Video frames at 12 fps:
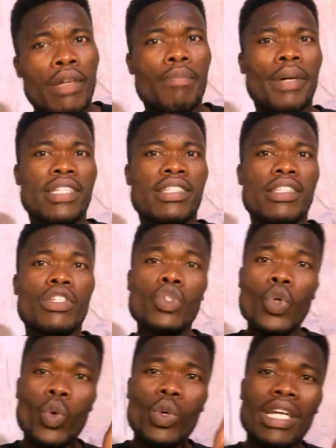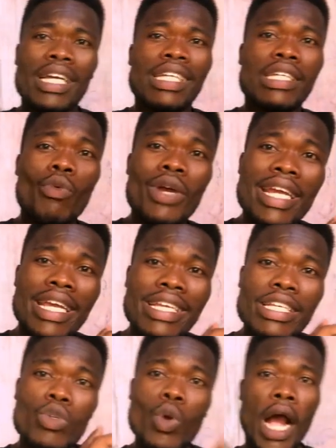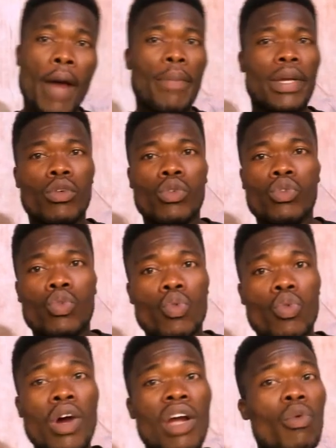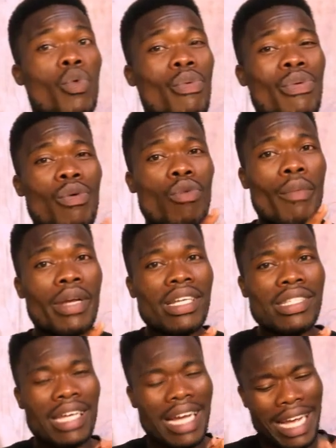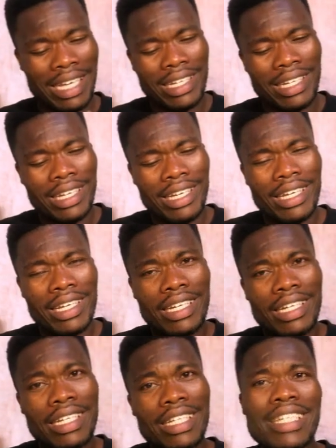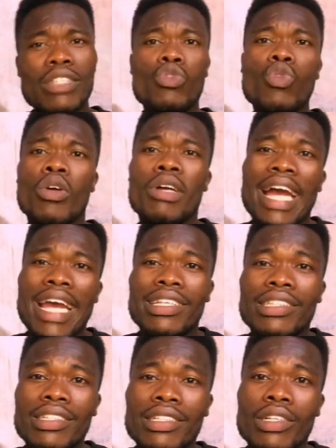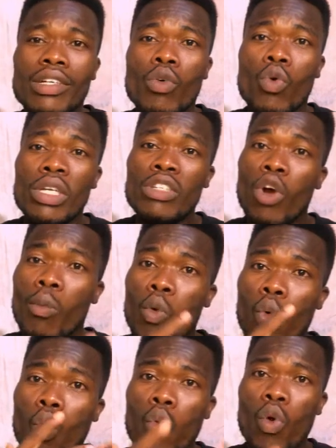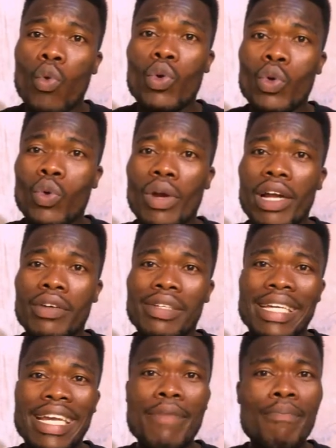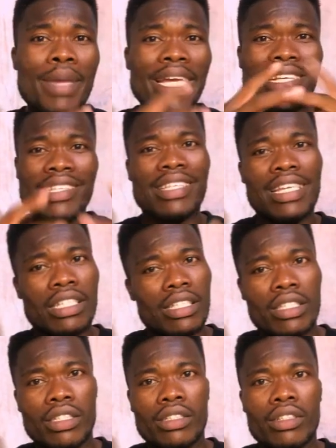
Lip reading: But, you know, the way the issue happened, why would you want to say, this young guys, normal cool monocrano, it makes sense.